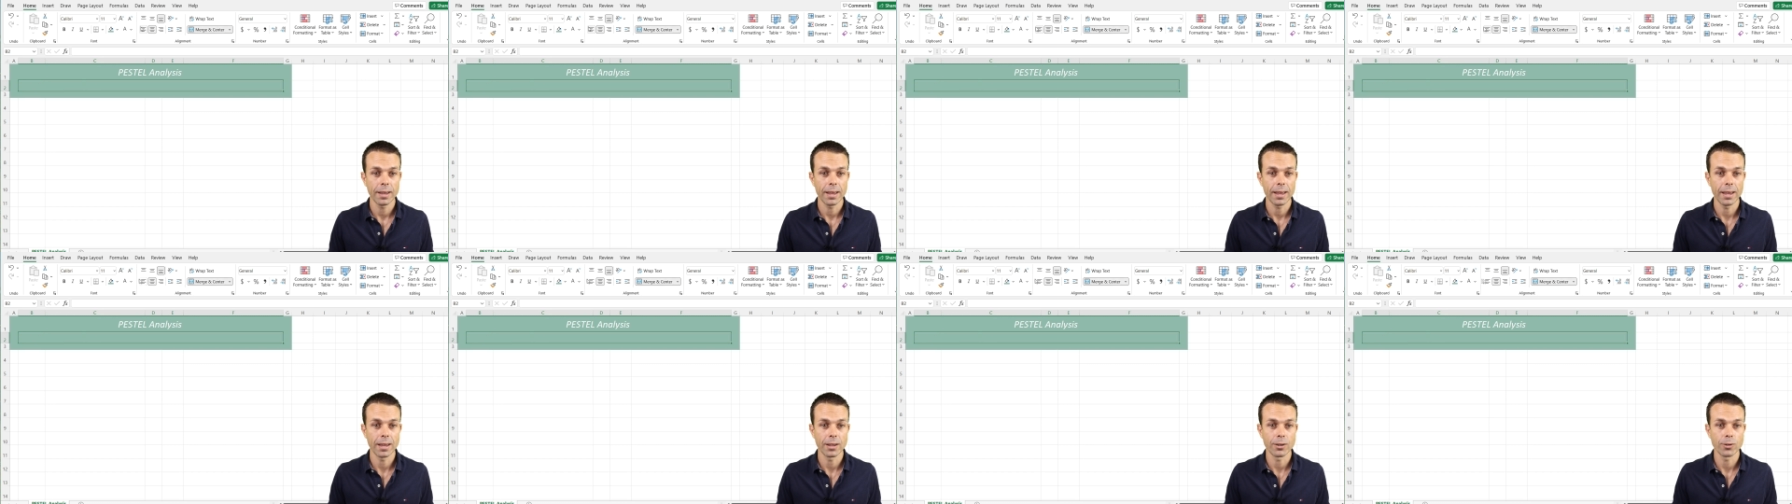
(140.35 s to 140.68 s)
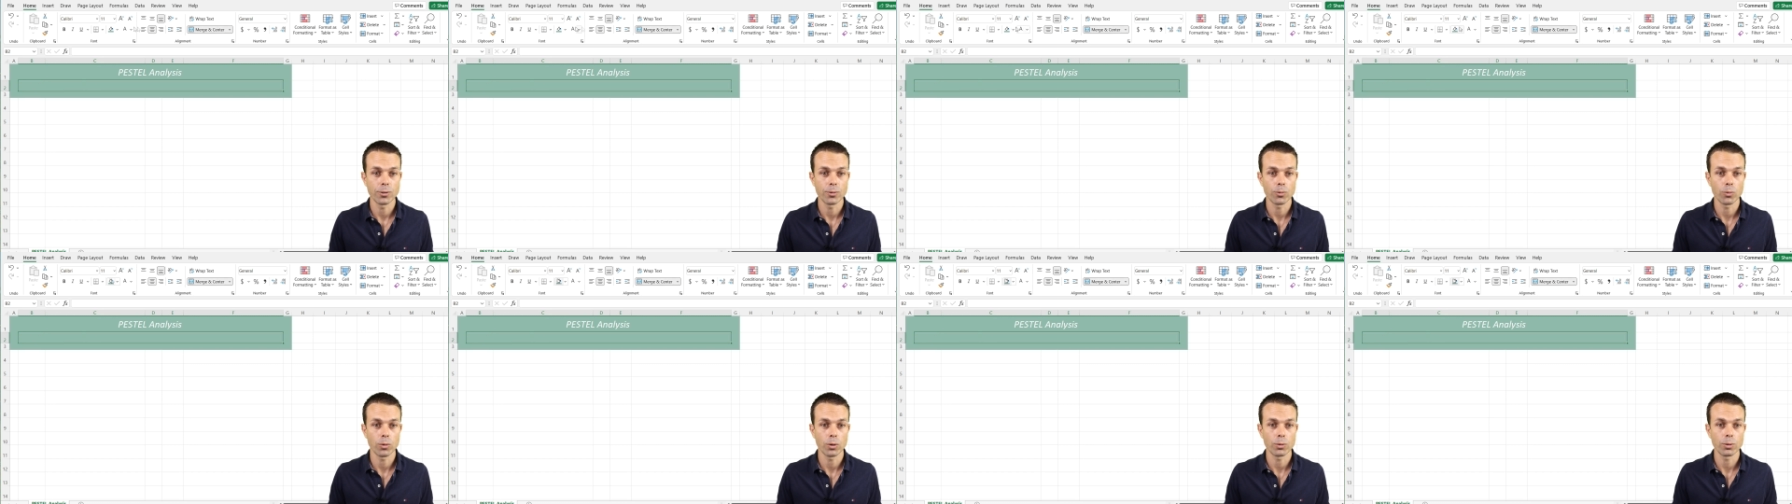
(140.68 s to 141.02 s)

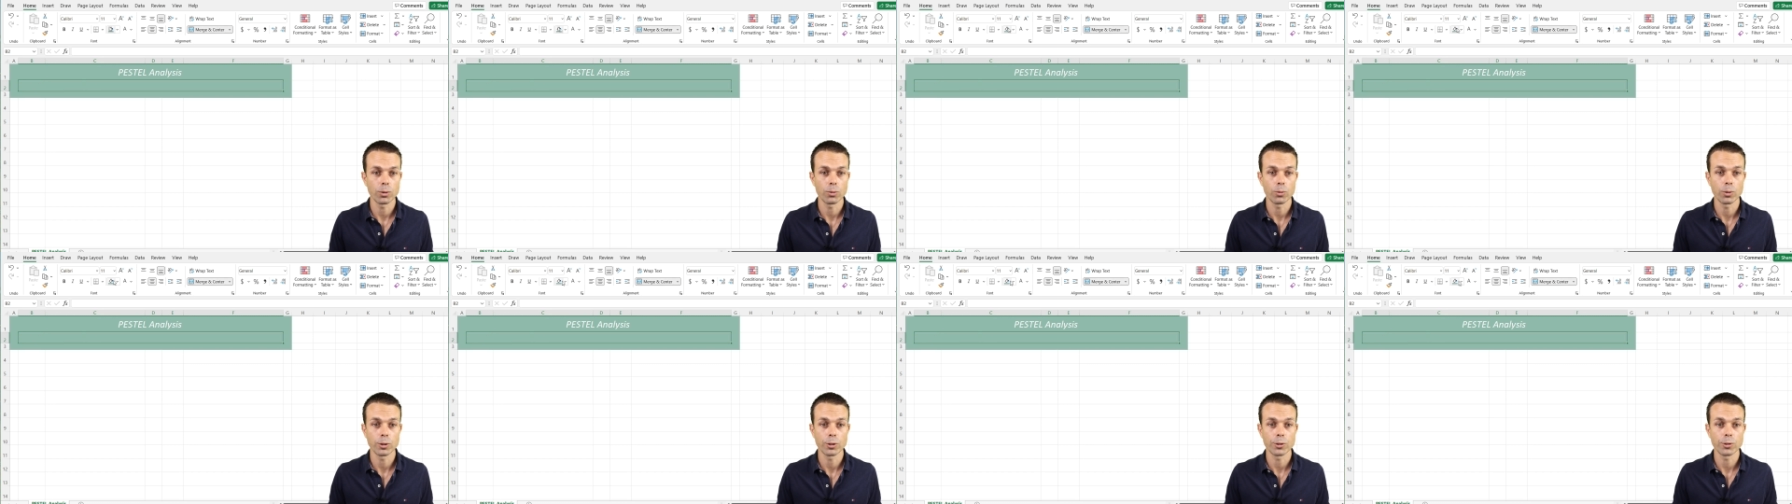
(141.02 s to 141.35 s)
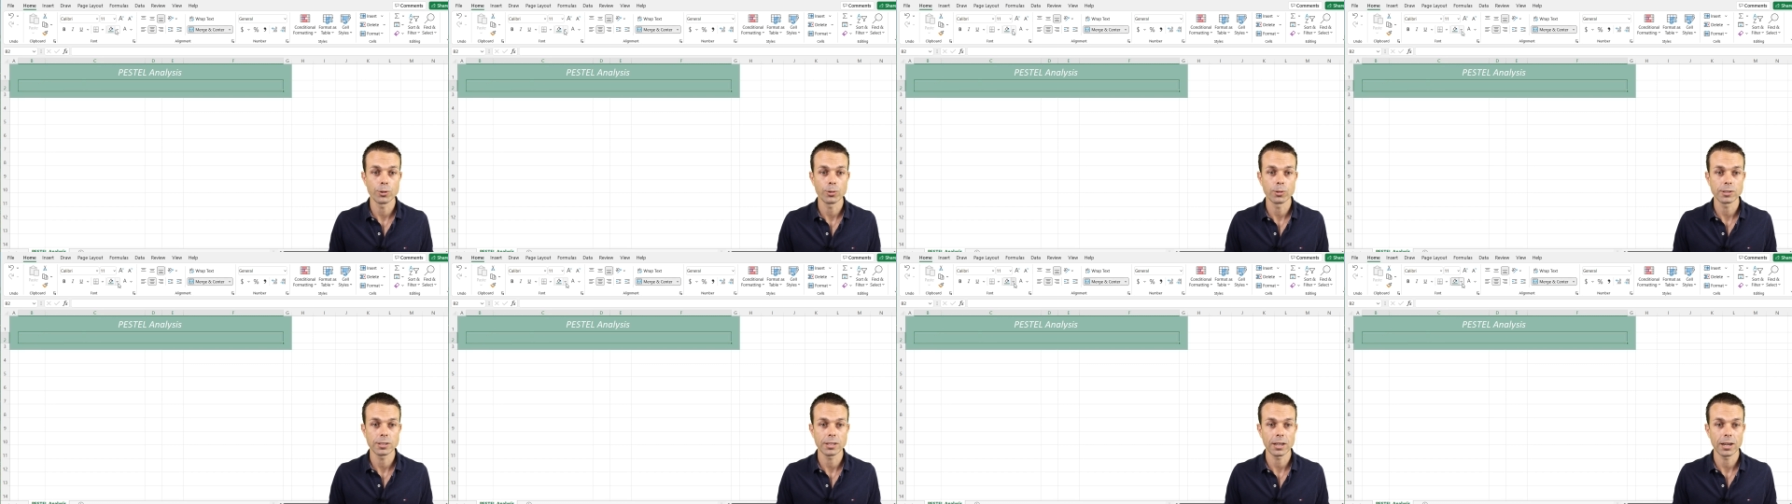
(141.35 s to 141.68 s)
and what we want to
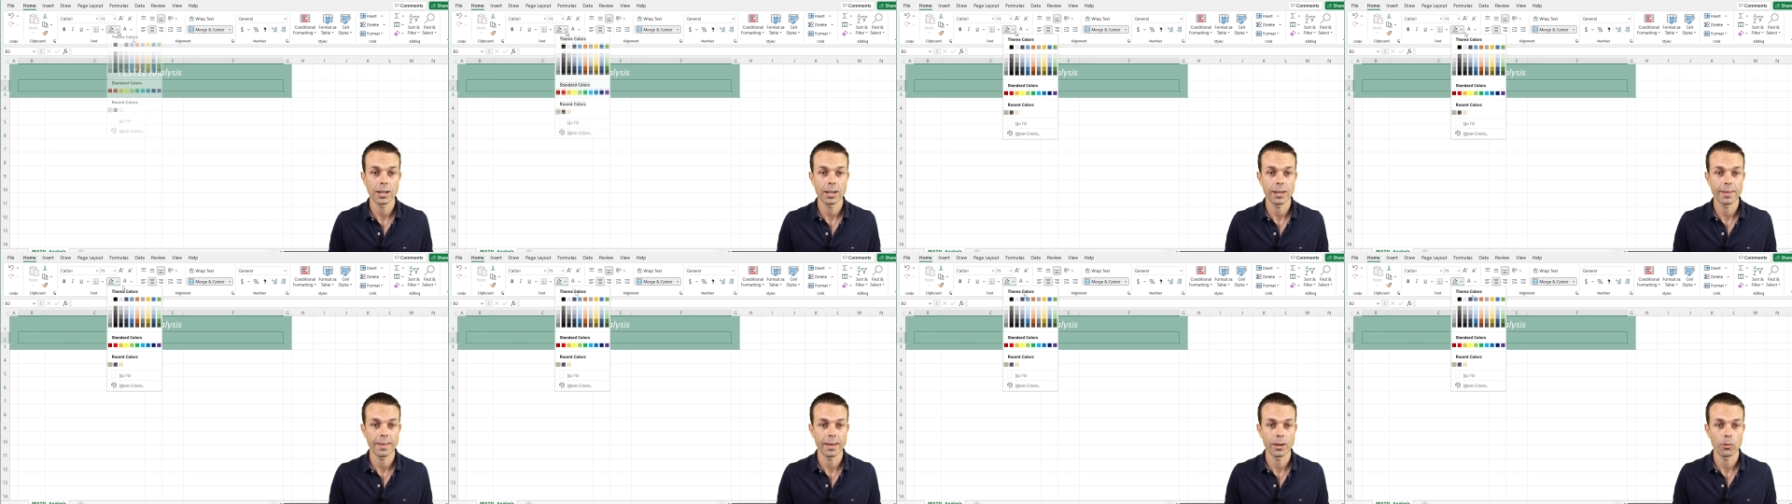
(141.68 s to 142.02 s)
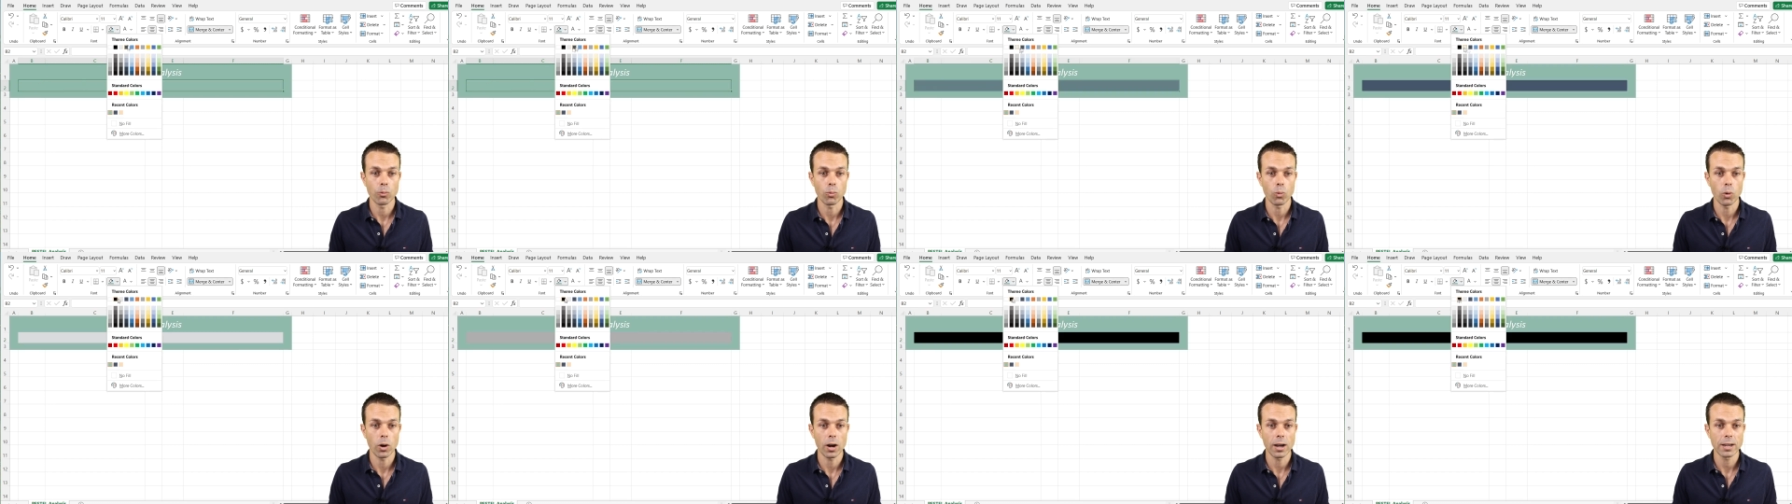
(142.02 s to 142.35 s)
do is color that
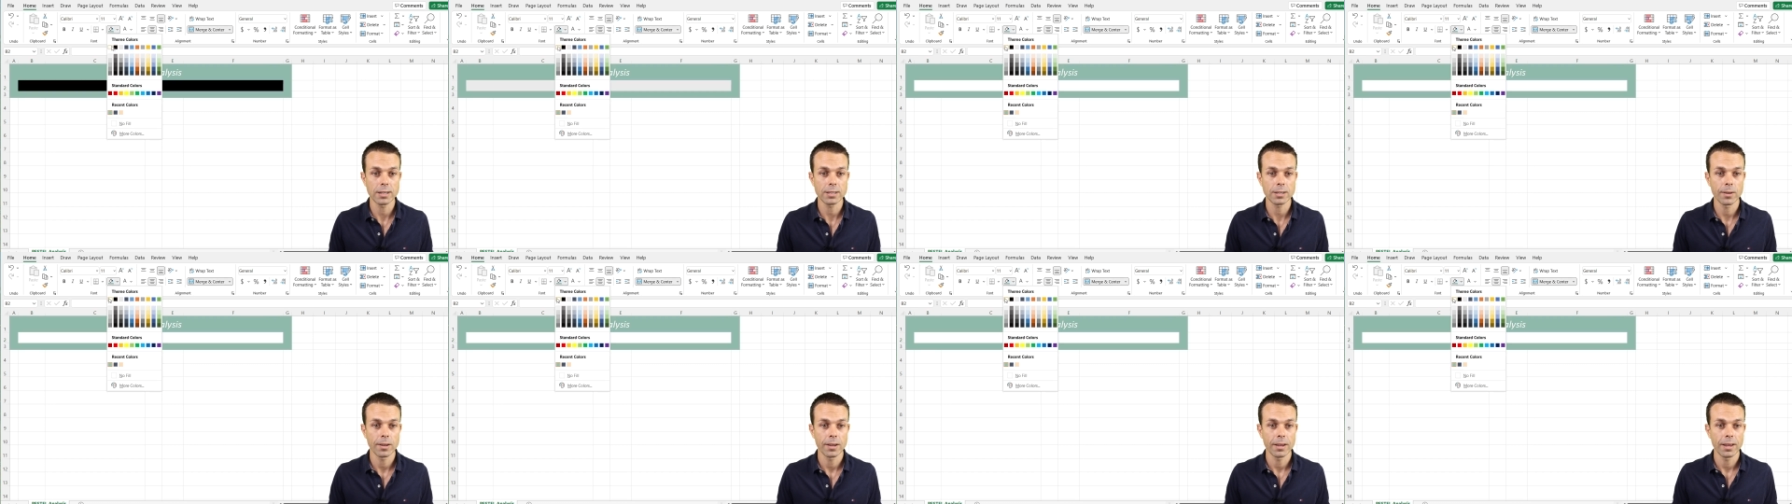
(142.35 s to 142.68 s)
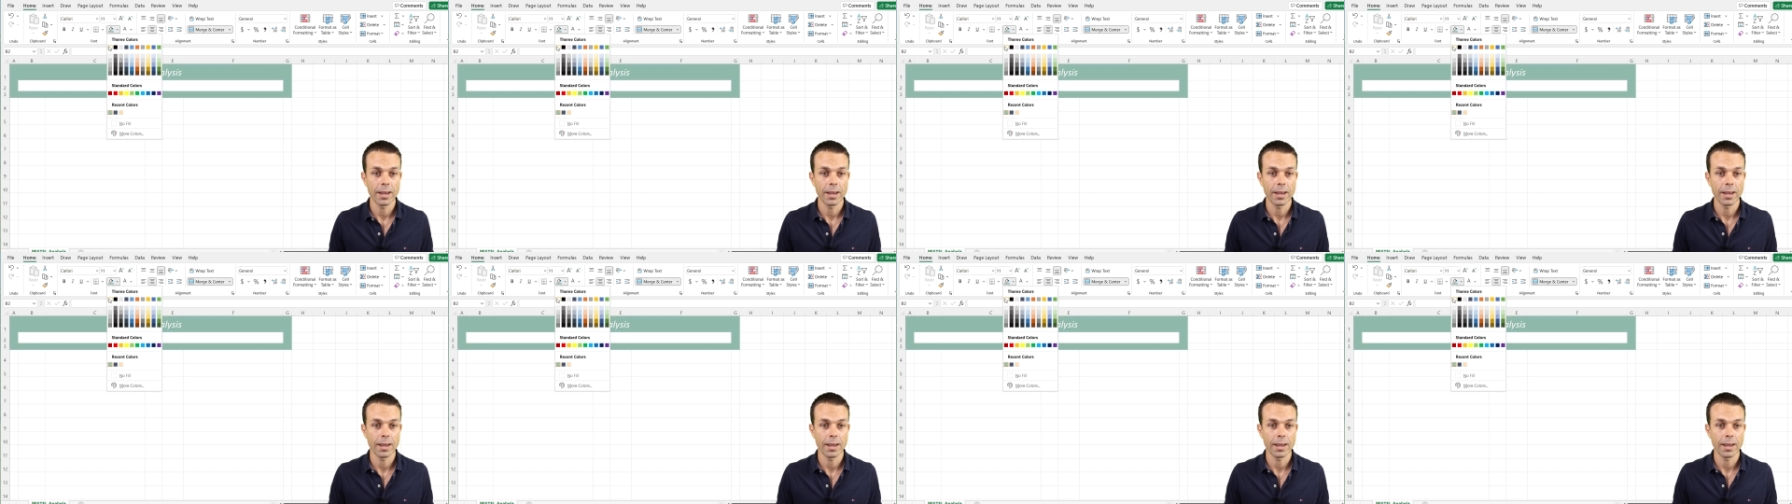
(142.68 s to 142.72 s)
white,